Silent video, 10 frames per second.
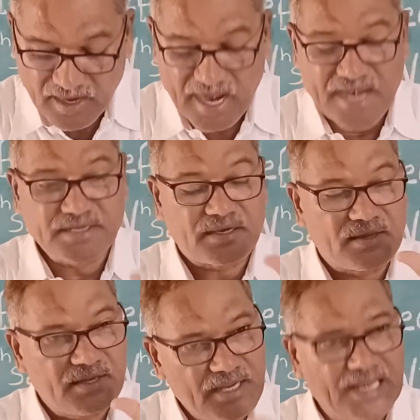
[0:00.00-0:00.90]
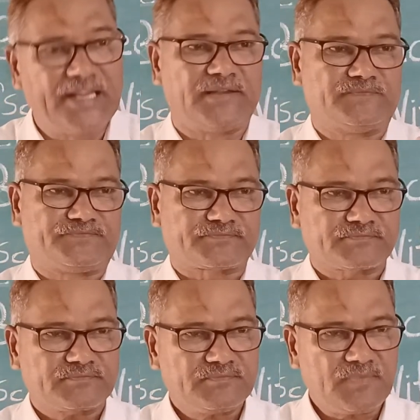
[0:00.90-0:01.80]
And really,
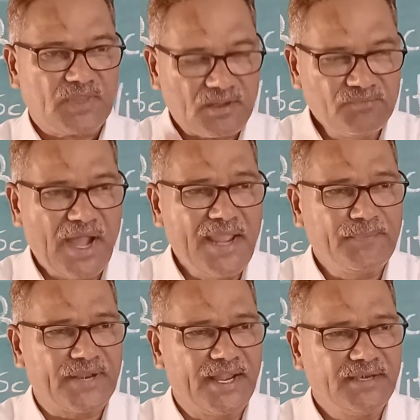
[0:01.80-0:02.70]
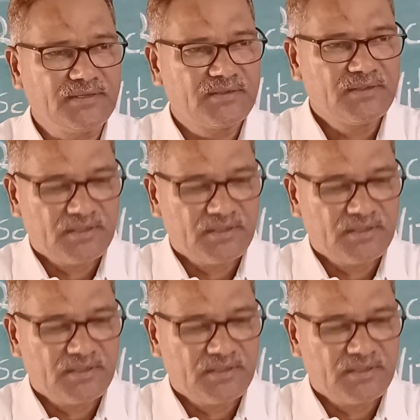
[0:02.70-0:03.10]
my friend,